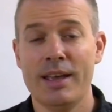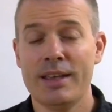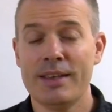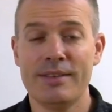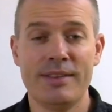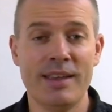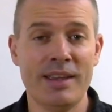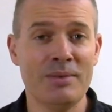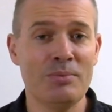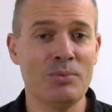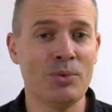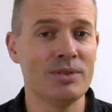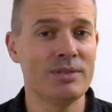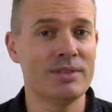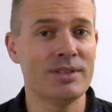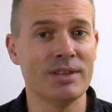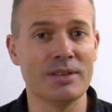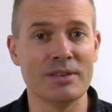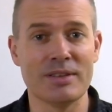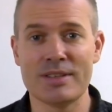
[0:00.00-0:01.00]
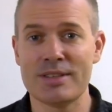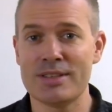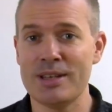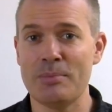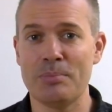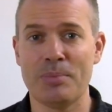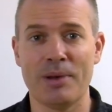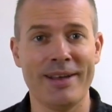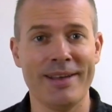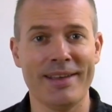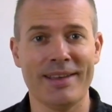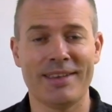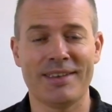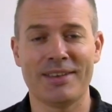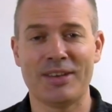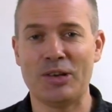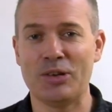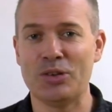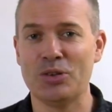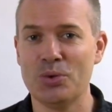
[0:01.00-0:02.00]
you then want to sit
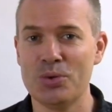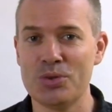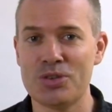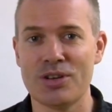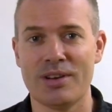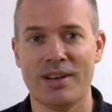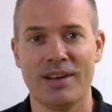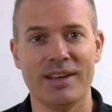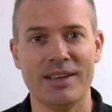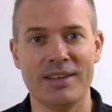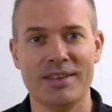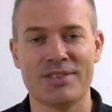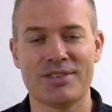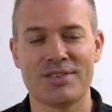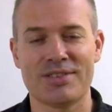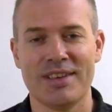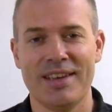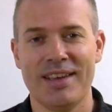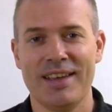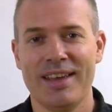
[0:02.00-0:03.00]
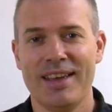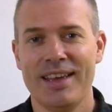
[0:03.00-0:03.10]
back, close your eyes,